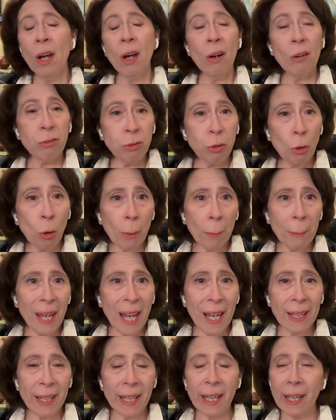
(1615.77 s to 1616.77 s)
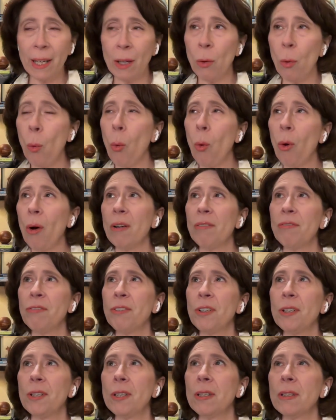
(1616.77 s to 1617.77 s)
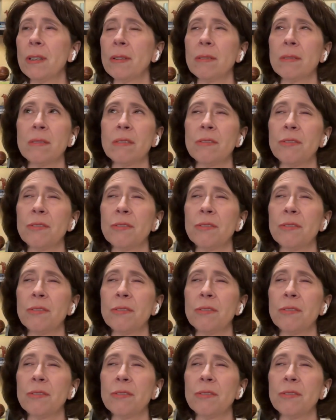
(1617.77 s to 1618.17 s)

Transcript: formatting or for